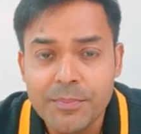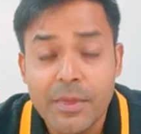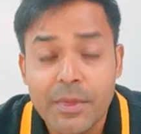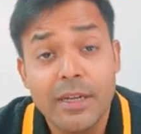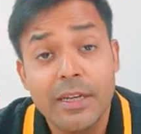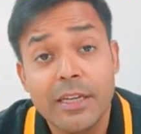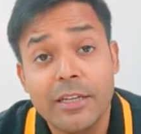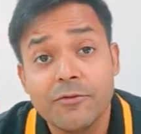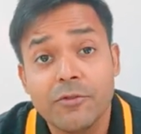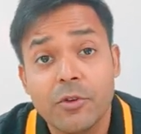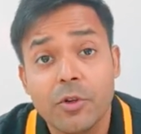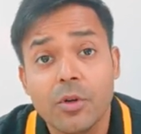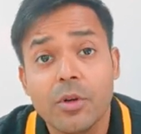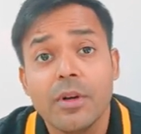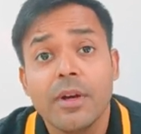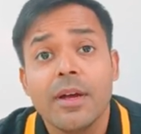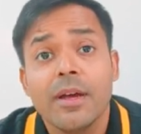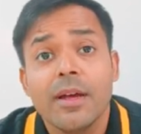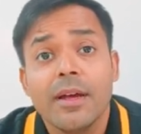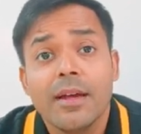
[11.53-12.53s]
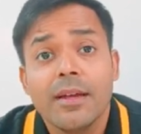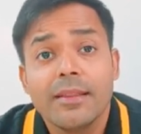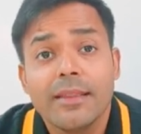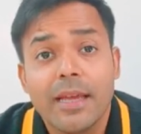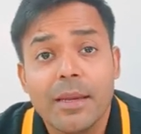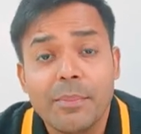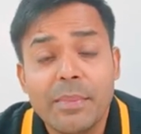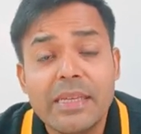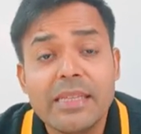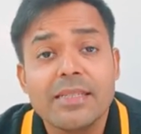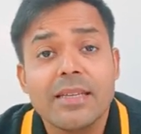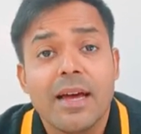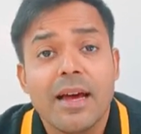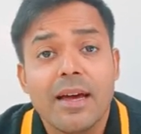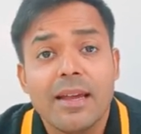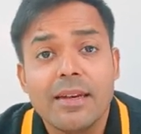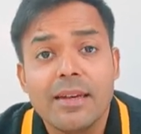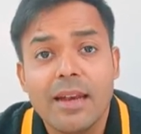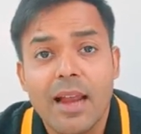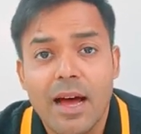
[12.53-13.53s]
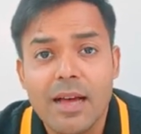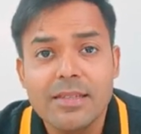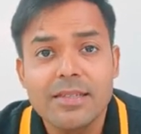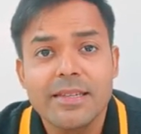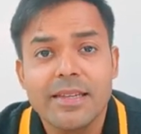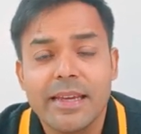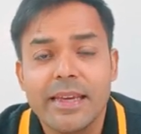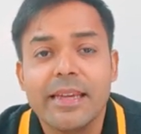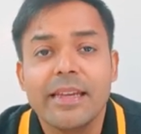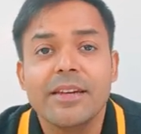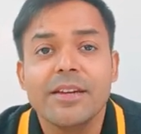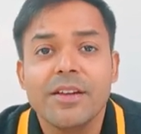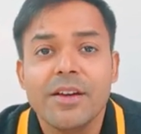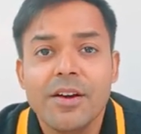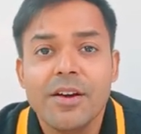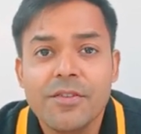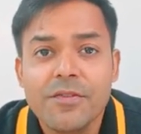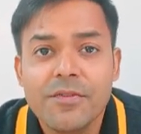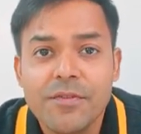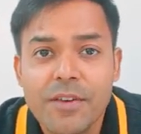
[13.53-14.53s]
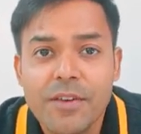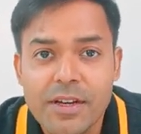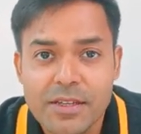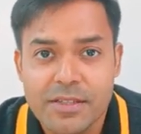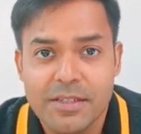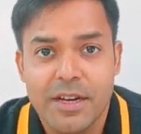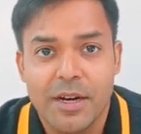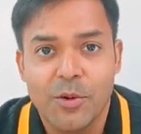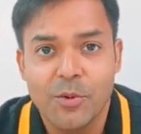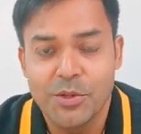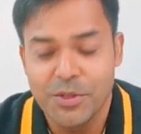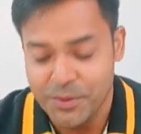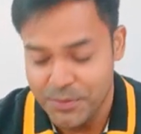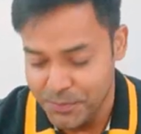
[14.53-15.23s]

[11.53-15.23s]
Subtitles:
LIFO, that means last in, first out.